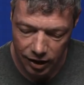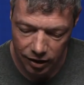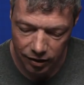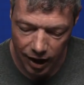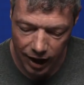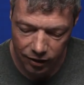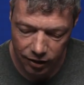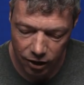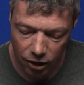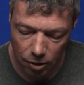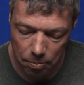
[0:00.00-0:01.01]
is
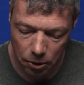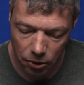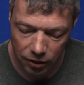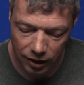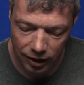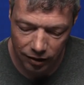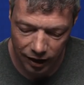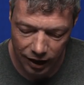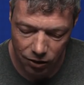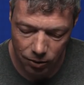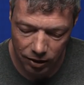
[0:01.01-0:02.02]
actually opposing this
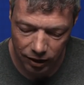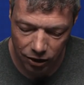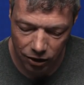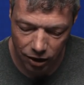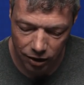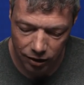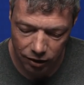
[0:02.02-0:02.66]
increasing current.